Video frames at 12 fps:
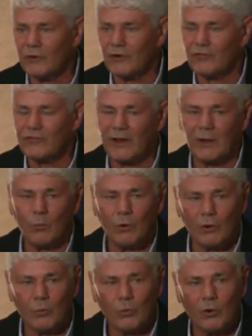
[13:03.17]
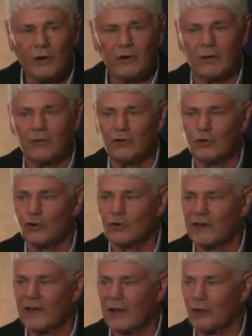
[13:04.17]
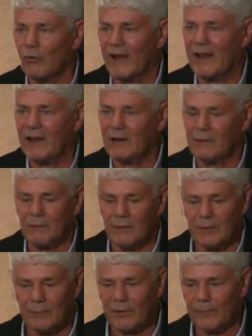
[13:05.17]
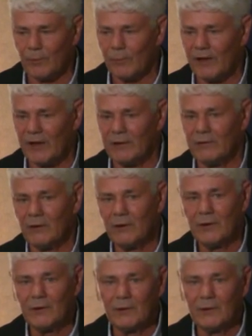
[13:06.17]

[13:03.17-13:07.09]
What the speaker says: During the Second World War, you couldn't get grain, and people made